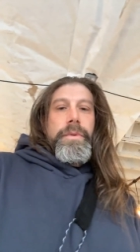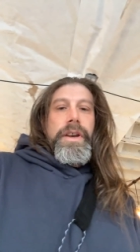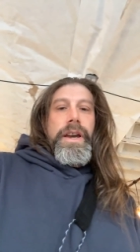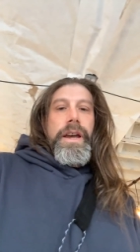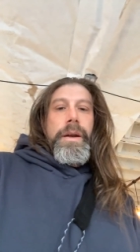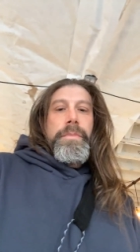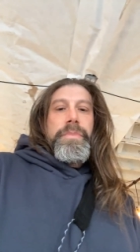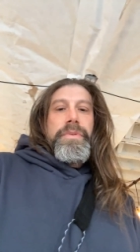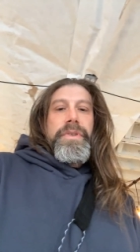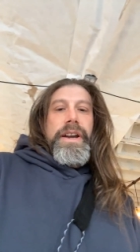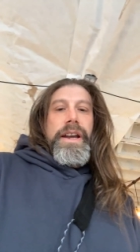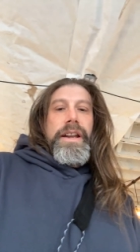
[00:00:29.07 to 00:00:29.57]
we
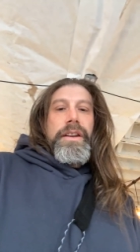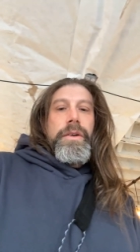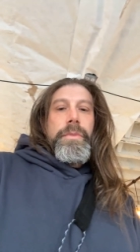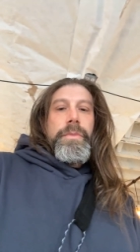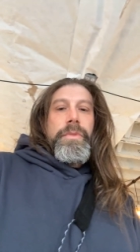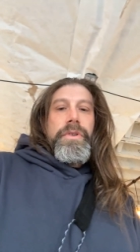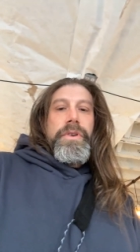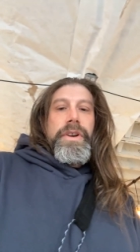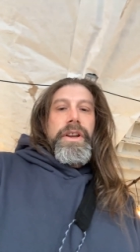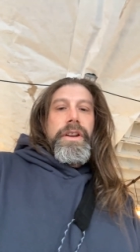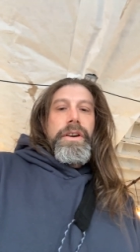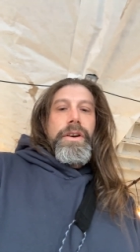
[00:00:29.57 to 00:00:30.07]
got a brand new
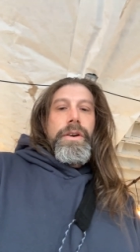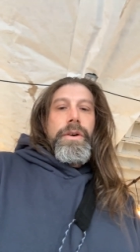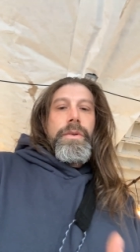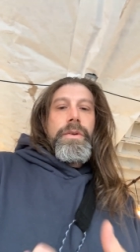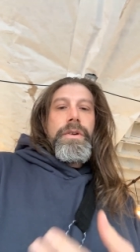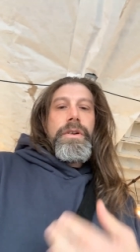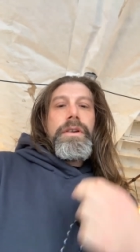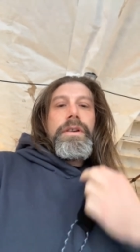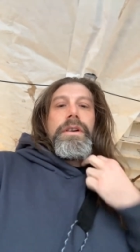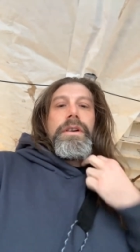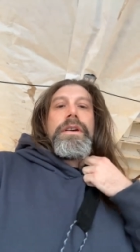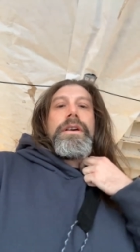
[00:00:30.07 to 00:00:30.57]
Merino
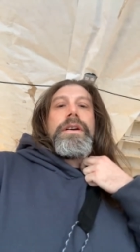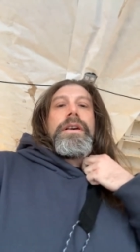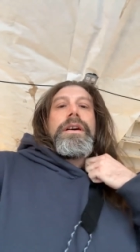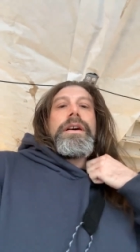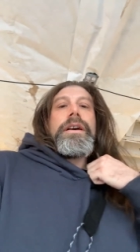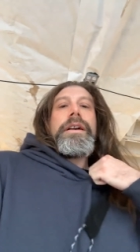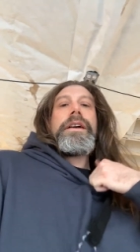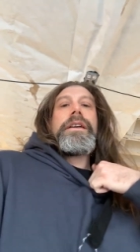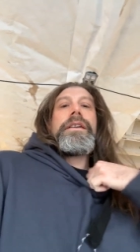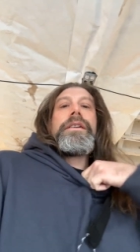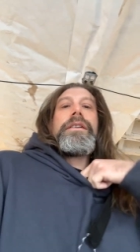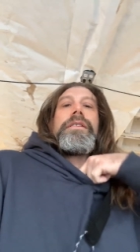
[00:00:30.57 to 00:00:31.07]

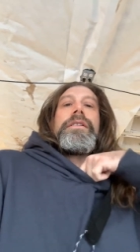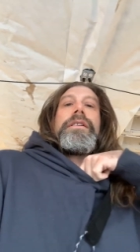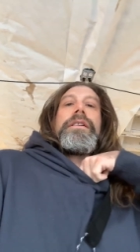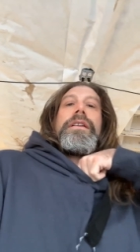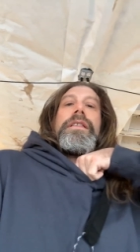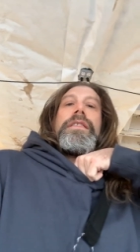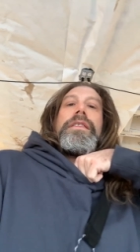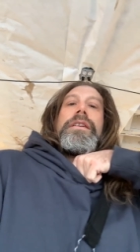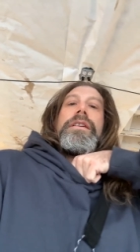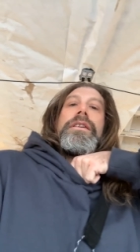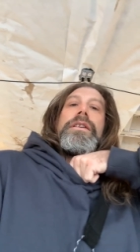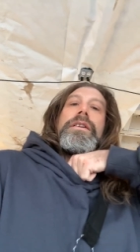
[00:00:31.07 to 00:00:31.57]
right
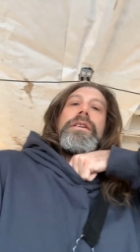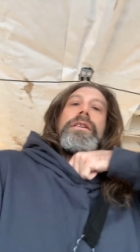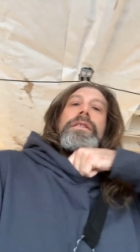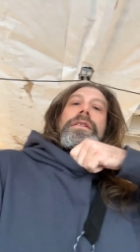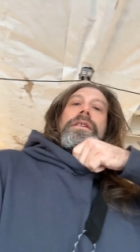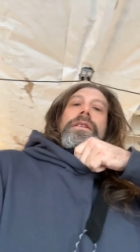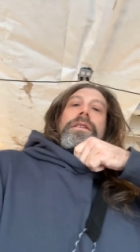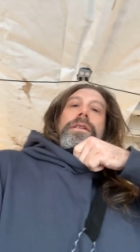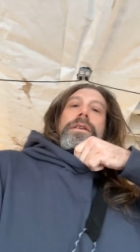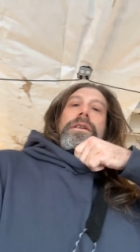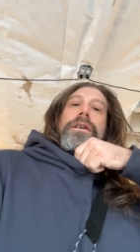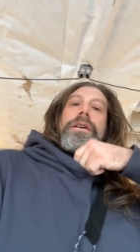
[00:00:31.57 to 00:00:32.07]
underneath here.
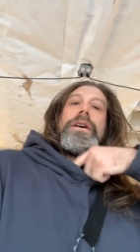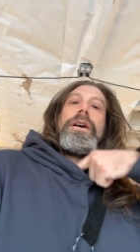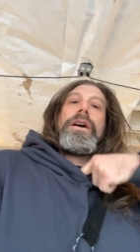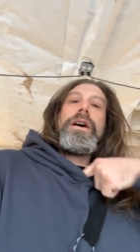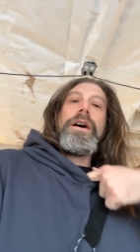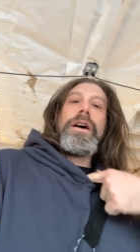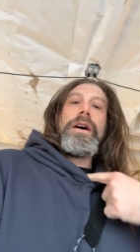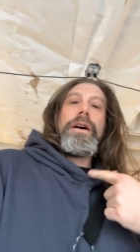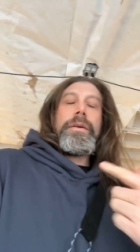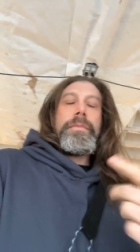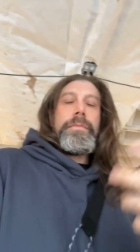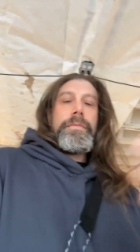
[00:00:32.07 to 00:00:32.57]

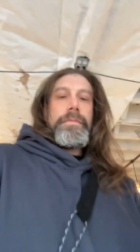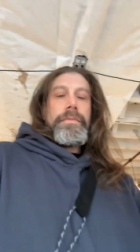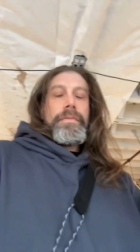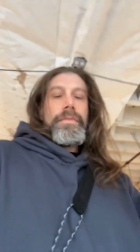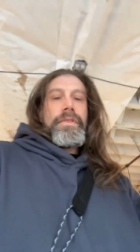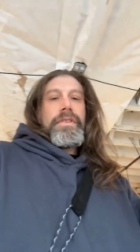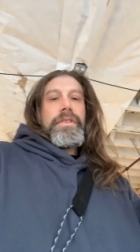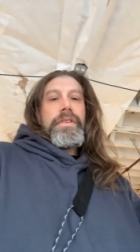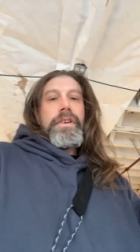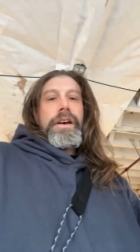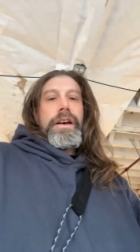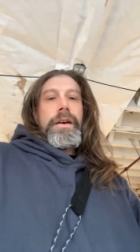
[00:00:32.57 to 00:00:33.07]
Um,
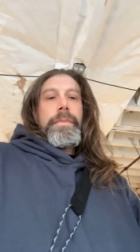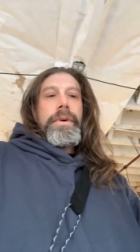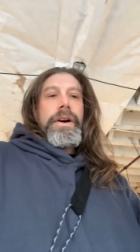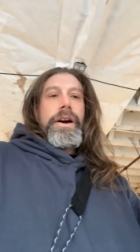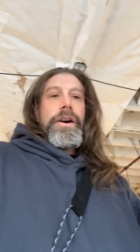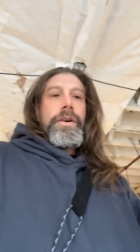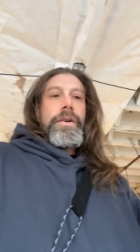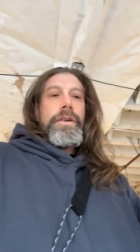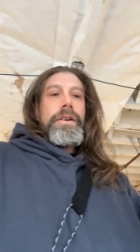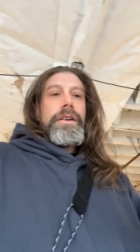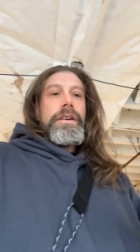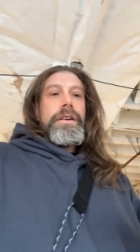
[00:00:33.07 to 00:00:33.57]
talk
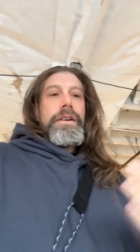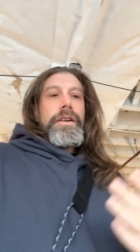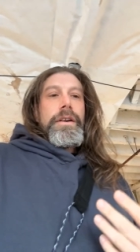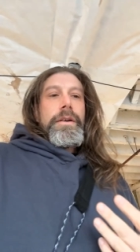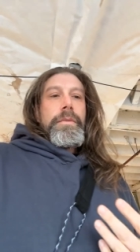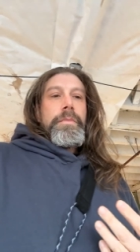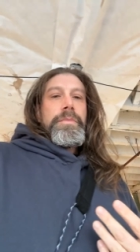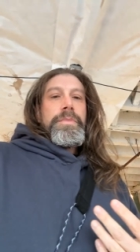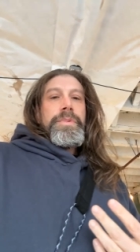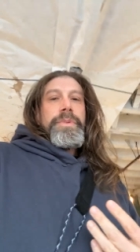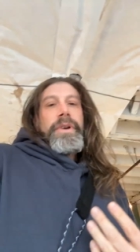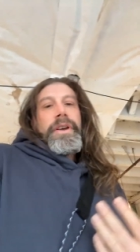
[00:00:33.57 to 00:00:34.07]
about
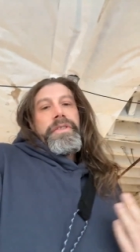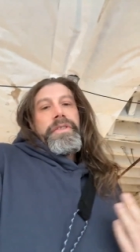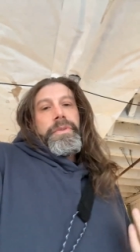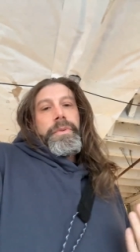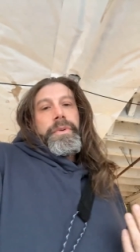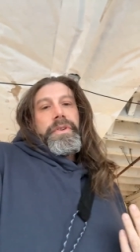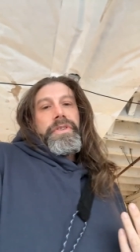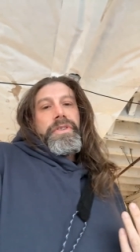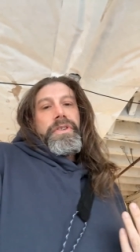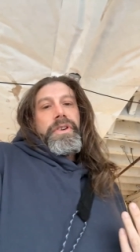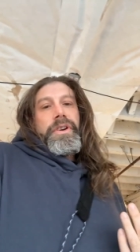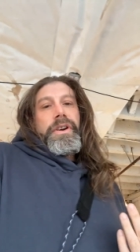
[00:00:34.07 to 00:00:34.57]
plus
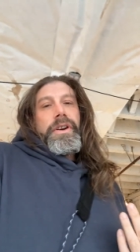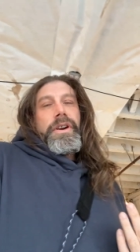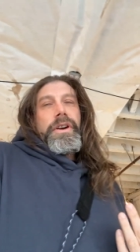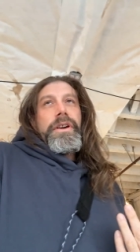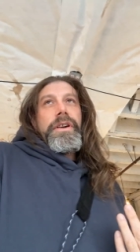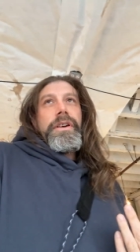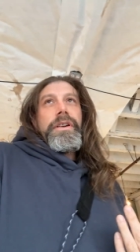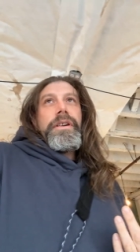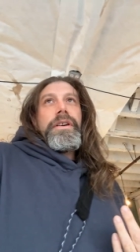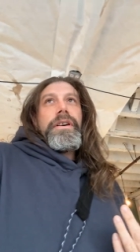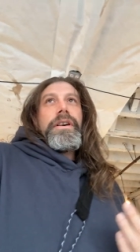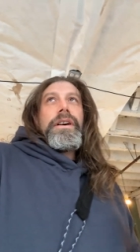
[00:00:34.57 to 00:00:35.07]
the
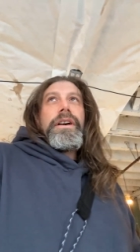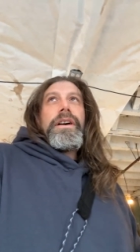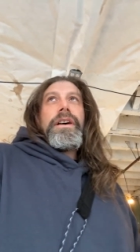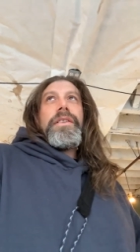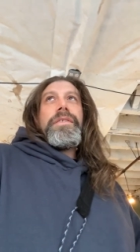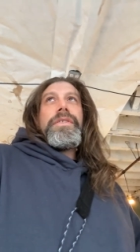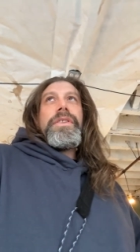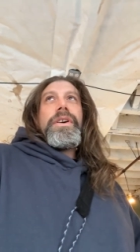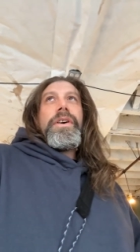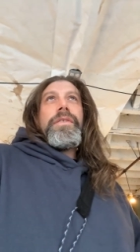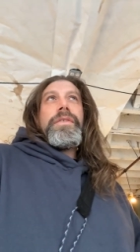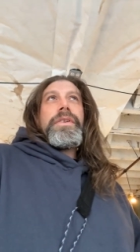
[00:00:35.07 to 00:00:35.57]
return
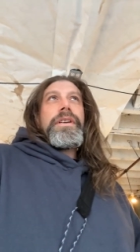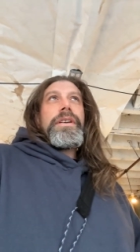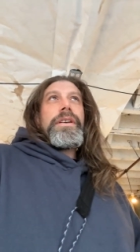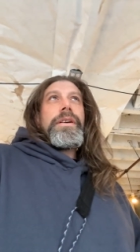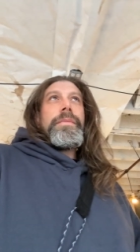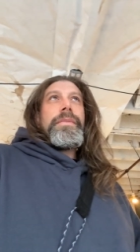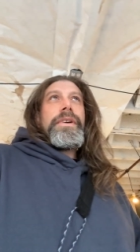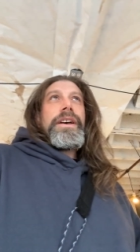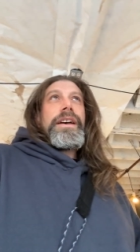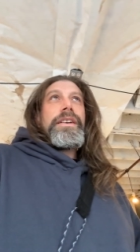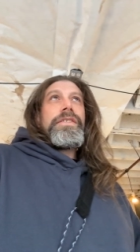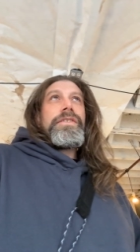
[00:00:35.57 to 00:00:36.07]
of the
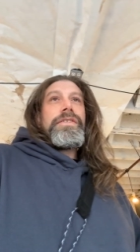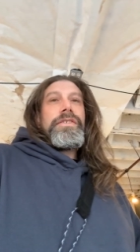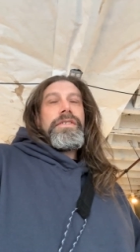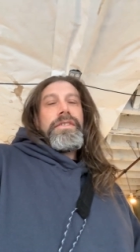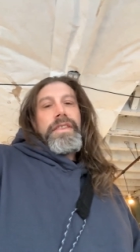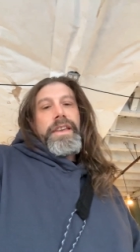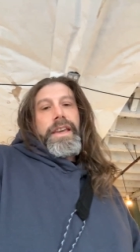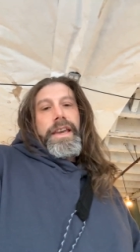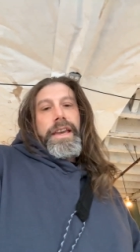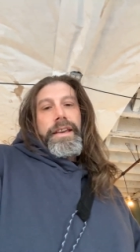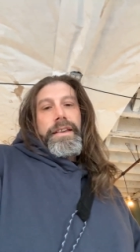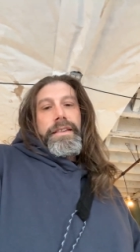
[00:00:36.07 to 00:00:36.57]
Overkill mesh
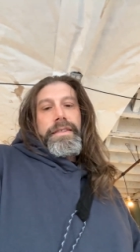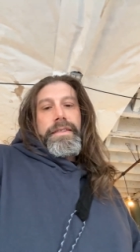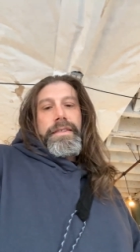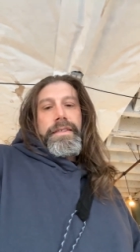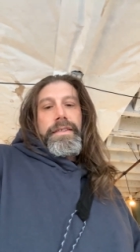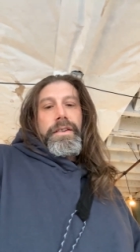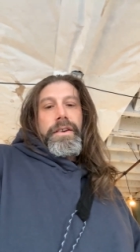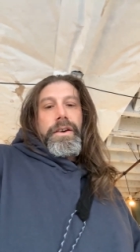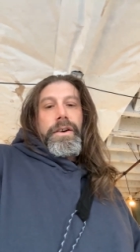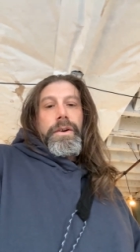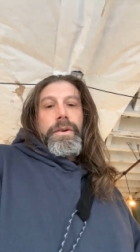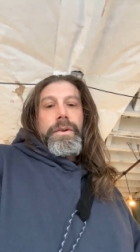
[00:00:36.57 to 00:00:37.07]
tanks.
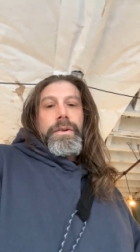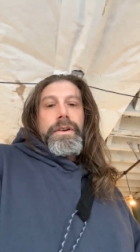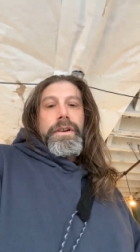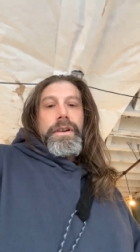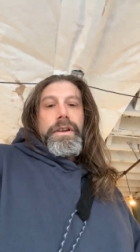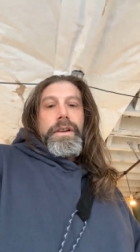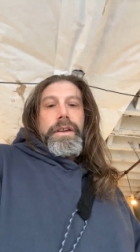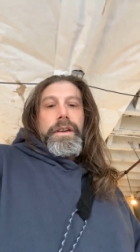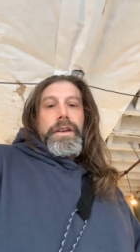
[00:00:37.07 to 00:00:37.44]
So